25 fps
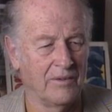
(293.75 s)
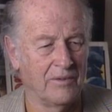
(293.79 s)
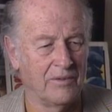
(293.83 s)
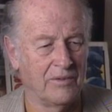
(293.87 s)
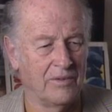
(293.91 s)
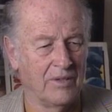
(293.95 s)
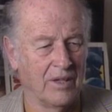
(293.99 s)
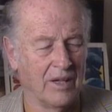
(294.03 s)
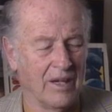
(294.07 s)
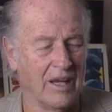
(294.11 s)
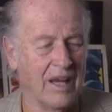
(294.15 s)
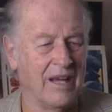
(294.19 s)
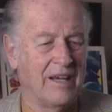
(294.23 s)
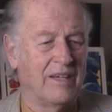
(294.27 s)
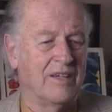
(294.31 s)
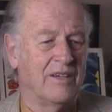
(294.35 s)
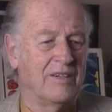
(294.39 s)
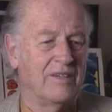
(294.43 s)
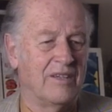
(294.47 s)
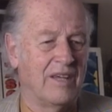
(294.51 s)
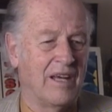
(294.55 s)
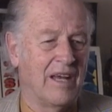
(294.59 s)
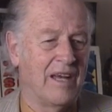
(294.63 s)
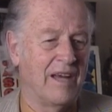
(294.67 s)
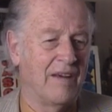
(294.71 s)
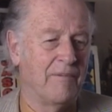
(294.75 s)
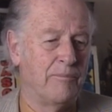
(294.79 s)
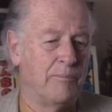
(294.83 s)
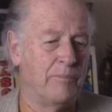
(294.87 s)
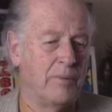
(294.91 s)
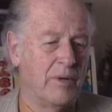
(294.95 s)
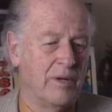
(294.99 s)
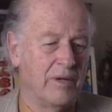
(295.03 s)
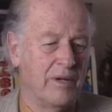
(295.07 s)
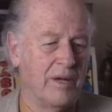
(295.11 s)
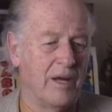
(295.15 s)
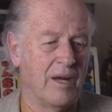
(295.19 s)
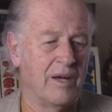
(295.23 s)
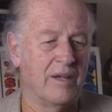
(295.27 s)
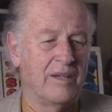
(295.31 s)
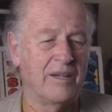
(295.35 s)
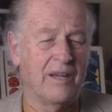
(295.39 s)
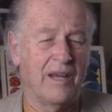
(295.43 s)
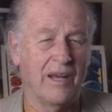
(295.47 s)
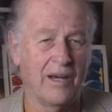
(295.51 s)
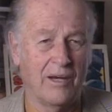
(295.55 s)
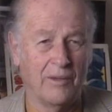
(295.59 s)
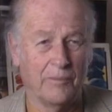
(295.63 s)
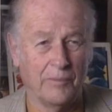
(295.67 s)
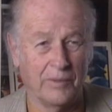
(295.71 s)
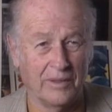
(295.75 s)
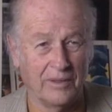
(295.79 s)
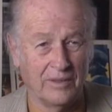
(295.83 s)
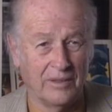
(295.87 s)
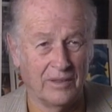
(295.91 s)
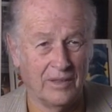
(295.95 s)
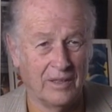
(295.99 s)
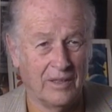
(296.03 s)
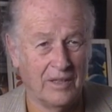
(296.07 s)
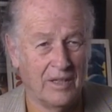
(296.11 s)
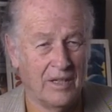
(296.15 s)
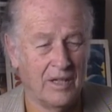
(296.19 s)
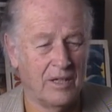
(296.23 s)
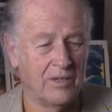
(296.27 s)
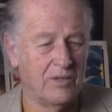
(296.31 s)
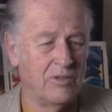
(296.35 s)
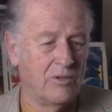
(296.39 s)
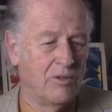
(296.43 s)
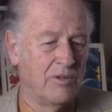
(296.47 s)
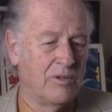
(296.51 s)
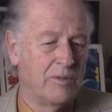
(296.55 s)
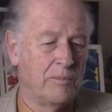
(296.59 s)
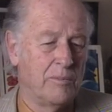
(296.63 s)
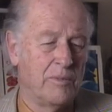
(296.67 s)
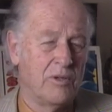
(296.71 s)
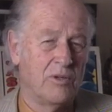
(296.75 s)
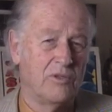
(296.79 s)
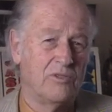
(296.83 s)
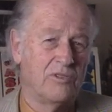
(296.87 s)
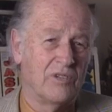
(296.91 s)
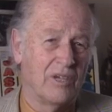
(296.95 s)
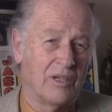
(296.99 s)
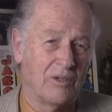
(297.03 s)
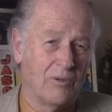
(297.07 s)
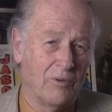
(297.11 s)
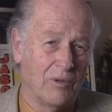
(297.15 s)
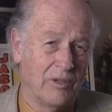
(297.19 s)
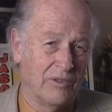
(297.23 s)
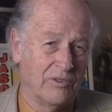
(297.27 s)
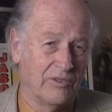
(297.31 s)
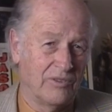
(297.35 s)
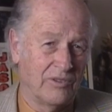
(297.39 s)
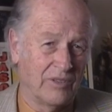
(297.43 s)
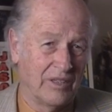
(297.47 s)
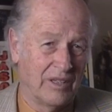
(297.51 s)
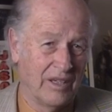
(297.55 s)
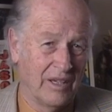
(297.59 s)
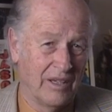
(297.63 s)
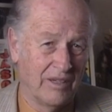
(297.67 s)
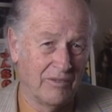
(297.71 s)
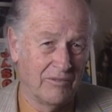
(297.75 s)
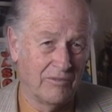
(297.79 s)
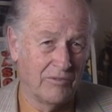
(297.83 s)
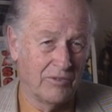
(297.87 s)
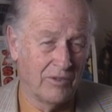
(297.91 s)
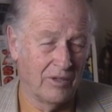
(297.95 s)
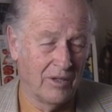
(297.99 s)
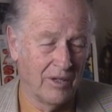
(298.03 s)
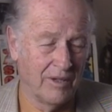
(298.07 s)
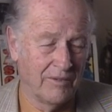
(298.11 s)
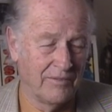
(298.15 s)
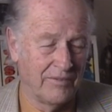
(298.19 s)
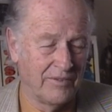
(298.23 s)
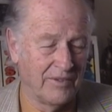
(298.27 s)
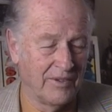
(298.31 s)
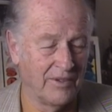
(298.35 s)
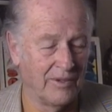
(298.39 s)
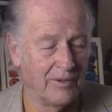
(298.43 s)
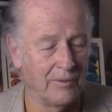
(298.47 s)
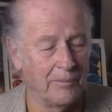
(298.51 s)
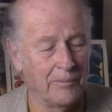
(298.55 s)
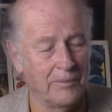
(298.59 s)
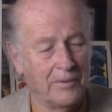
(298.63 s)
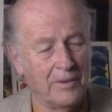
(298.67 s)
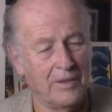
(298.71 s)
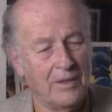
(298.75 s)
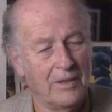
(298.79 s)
delighted to have Bernard Herrmann do the music once again for our film.